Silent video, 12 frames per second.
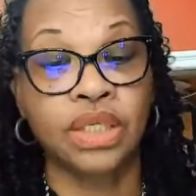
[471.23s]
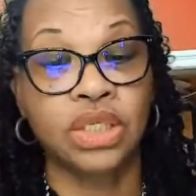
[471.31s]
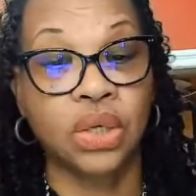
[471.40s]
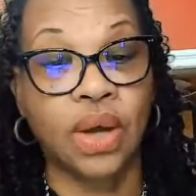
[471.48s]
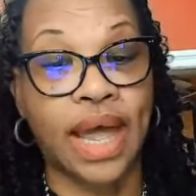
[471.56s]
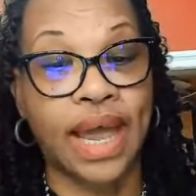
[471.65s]

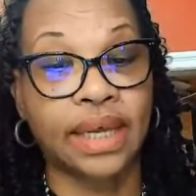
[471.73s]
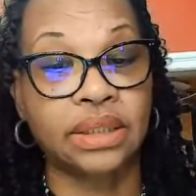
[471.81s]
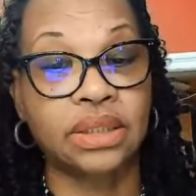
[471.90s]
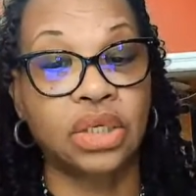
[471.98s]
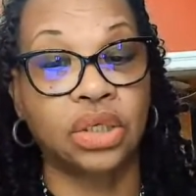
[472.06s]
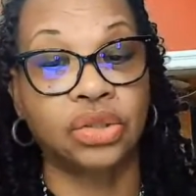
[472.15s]
So
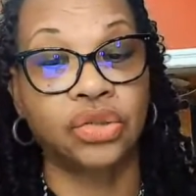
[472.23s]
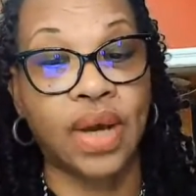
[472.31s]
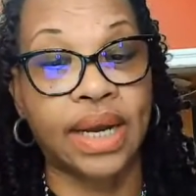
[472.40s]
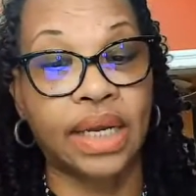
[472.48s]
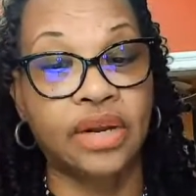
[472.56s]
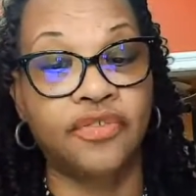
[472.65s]
I,
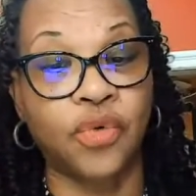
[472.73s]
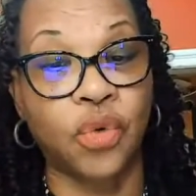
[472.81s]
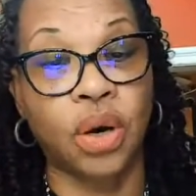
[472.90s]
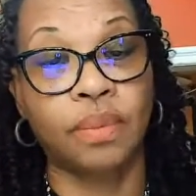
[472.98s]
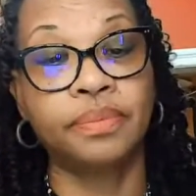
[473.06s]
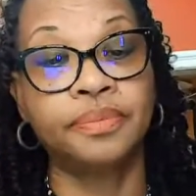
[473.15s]
try to
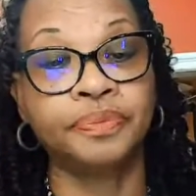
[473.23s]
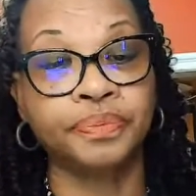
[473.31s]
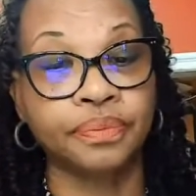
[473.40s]
inform